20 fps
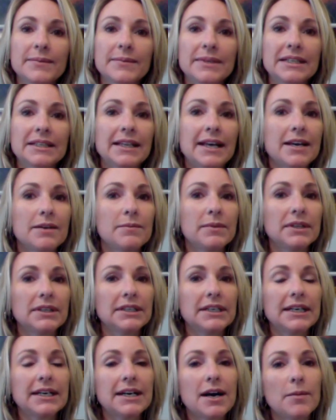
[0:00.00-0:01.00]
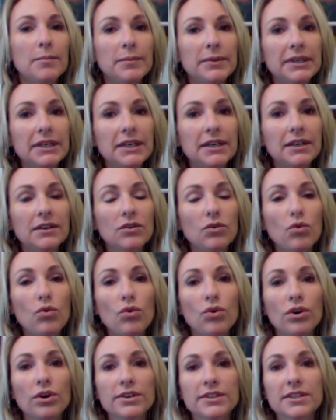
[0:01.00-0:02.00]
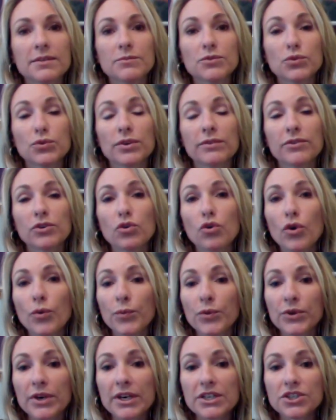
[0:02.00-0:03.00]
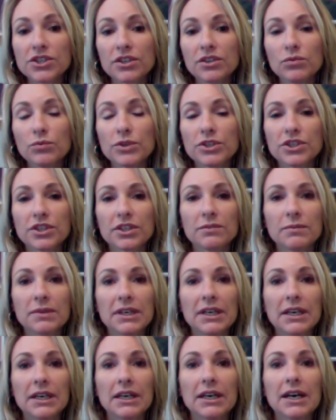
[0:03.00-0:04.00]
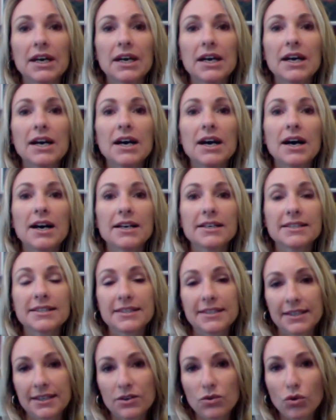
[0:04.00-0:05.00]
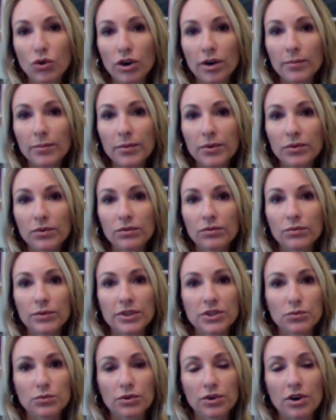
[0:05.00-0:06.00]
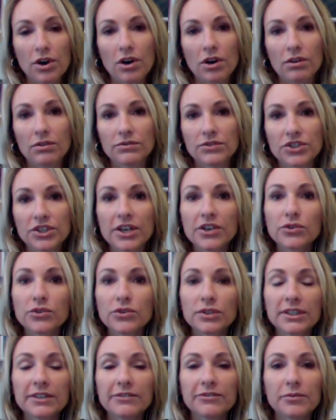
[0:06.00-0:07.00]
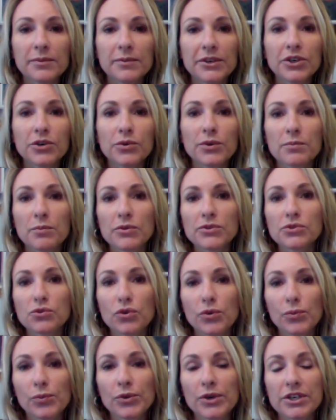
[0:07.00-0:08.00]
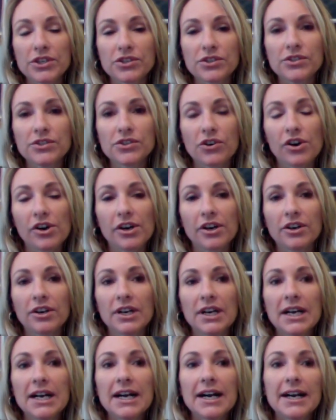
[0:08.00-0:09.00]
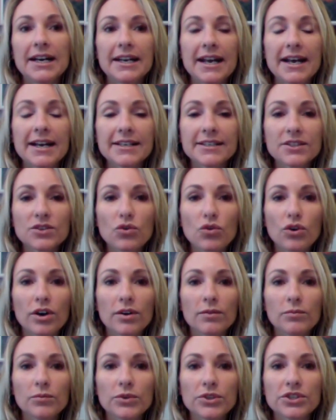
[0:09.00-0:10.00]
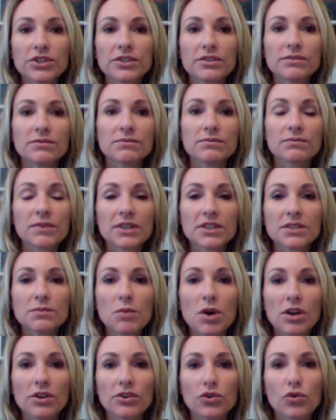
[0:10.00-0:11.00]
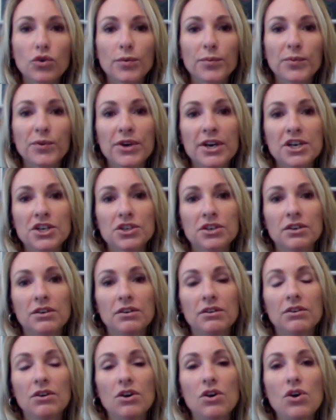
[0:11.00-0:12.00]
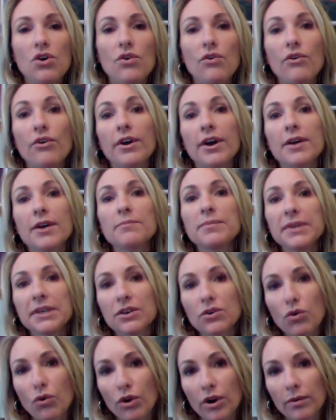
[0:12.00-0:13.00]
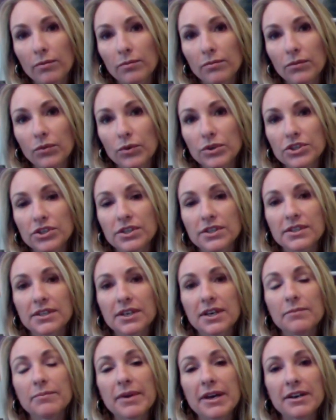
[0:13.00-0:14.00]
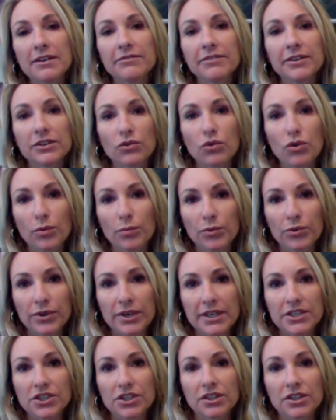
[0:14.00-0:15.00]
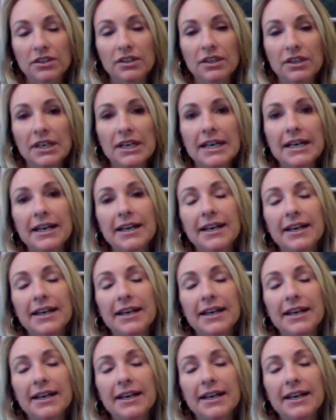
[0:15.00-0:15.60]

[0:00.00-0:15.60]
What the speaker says: a limited liability company or some sort of a corporation, which can be a C Corp, which we're all generally familiar with, most corporations are, an S Corp, which is a smaller corporation, or a B Corp, which is a benefit corporation,